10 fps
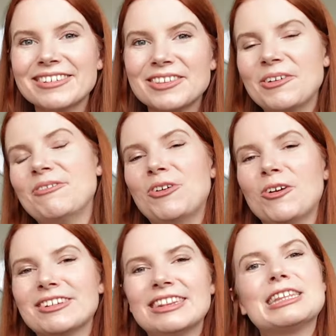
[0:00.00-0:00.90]
So if you
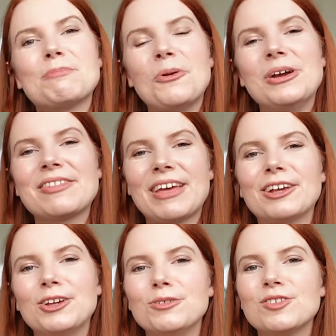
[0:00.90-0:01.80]
got to this point,
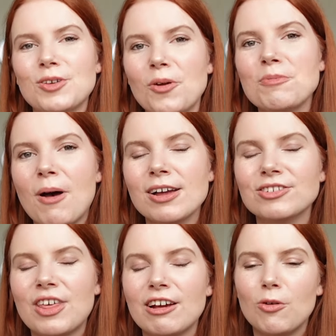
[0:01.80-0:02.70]
thank you so
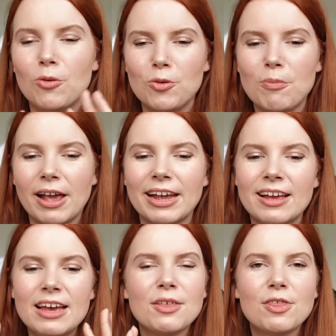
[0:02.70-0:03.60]
much. They are all my
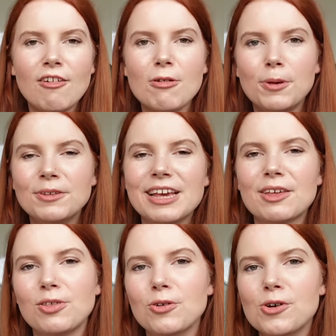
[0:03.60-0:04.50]
therapeutic
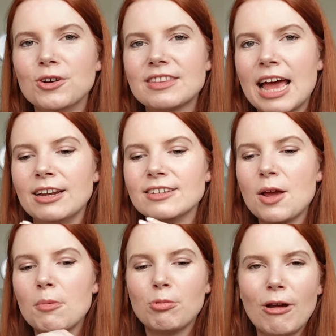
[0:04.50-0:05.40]
thoughts and
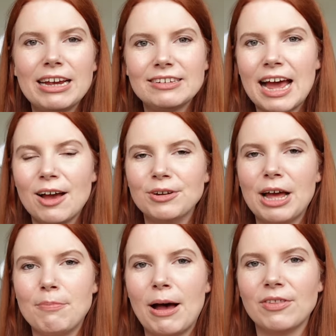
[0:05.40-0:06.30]
breakdown
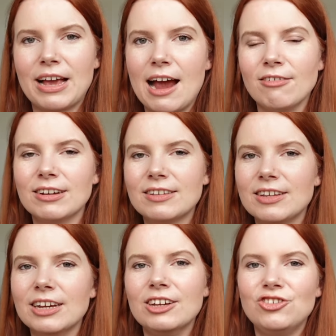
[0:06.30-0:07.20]
about the
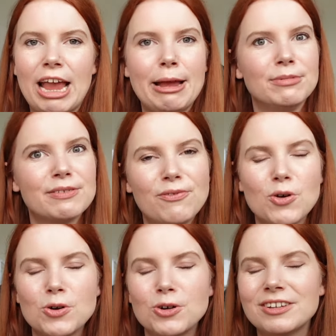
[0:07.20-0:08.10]
character James
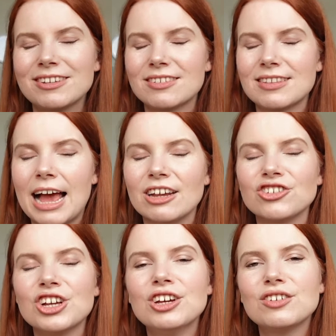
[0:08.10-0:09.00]
Ford /
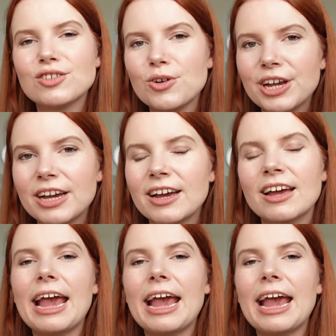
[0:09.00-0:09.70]
Sawyer.